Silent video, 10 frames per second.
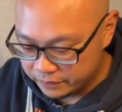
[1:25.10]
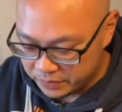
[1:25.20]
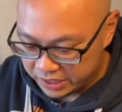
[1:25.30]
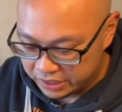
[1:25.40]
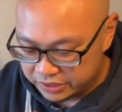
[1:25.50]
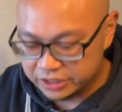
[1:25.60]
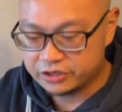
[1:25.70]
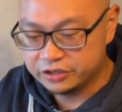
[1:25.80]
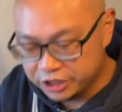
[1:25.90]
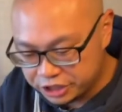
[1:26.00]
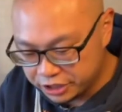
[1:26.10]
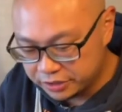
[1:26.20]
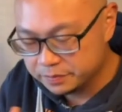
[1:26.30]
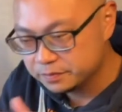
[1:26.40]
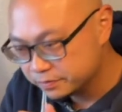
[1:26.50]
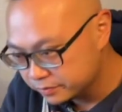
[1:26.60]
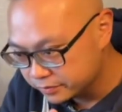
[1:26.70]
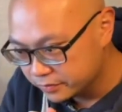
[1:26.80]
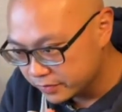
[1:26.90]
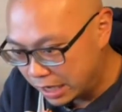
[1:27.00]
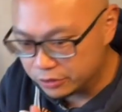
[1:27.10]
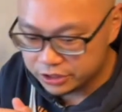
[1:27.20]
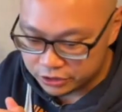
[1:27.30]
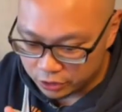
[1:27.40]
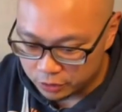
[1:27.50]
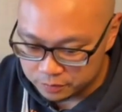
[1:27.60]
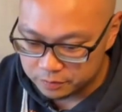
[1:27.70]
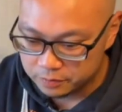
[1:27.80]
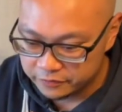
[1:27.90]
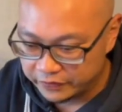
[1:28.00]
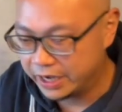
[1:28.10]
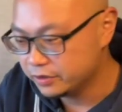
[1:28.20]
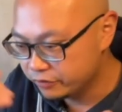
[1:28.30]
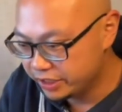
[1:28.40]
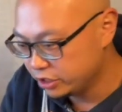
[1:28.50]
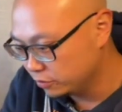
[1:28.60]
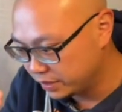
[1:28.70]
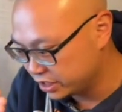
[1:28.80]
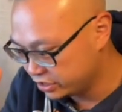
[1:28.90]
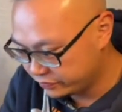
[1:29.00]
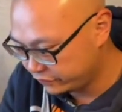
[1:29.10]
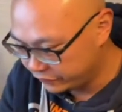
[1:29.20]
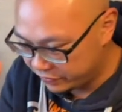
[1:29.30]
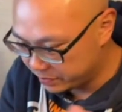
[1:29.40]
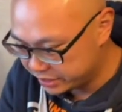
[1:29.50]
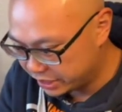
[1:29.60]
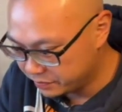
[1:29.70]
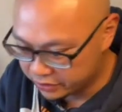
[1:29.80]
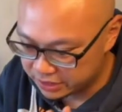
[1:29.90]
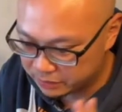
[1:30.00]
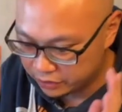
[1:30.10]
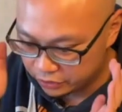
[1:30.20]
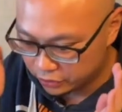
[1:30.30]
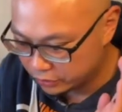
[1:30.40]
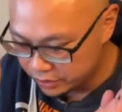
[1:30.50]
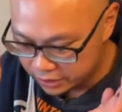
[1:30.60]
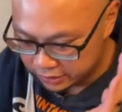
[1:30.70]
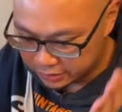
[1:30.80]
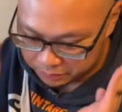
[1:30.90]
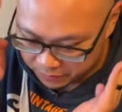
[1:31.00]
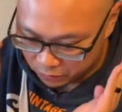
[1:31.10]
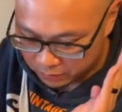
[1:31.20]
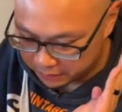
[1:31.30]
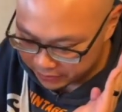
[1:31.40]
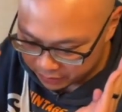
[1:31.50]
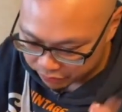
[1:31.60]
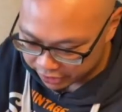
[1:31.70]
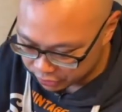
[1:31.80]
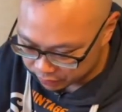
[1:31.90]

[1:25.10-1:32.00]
in this condition, I'll just go fine, retail plus 50%, because I'm gonna go. People might pay brand new